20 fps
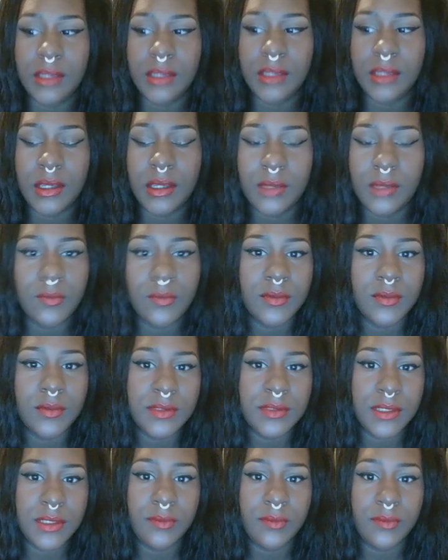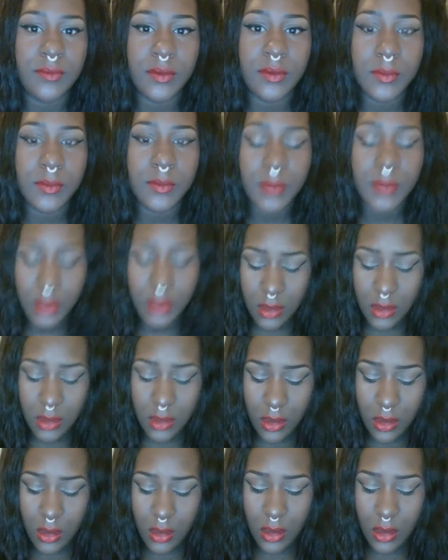and I never received them.
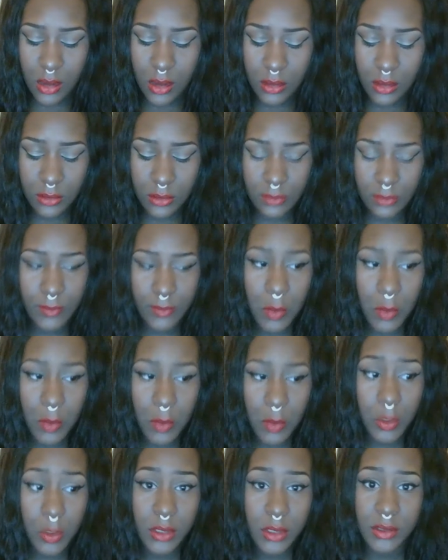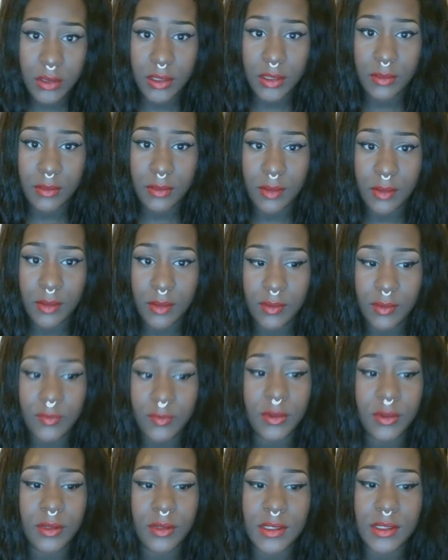I'm waiting to get my
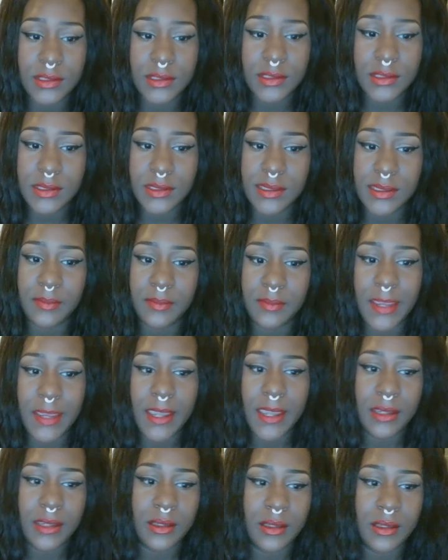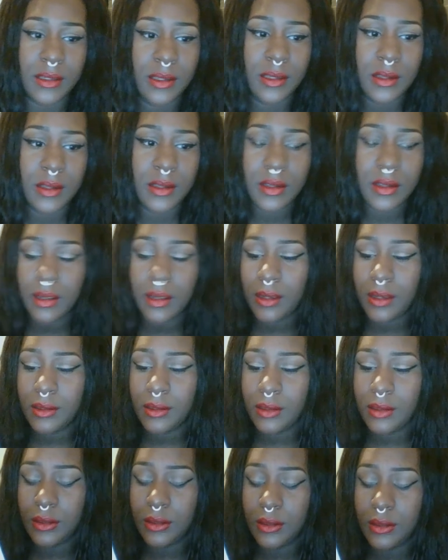refund because it's sent back. And,